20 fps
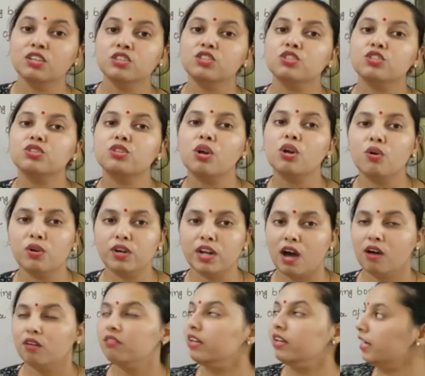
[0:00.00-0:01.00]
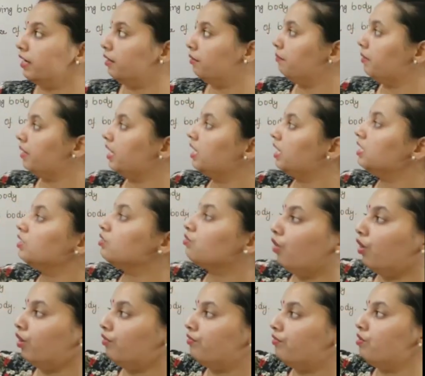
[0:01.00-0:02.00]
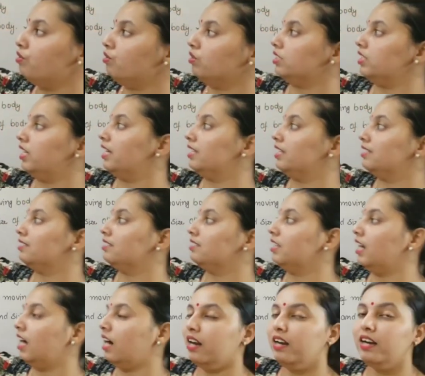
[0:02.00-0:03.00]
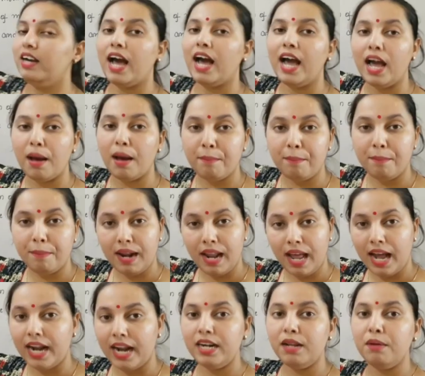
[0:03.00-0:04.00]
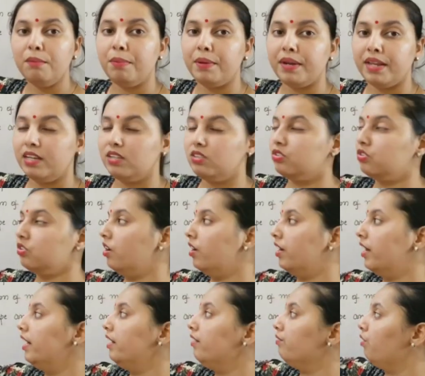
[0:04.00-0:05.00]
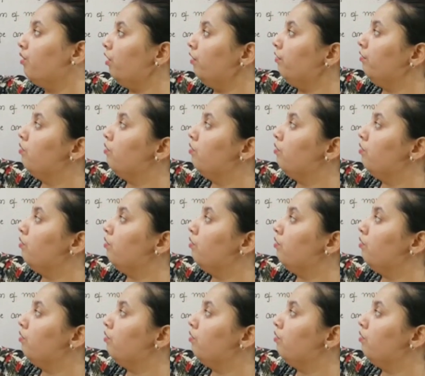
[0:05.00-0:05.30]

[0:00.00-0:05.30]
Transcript: slow down. It means what force has done? I applied the brakes on it. What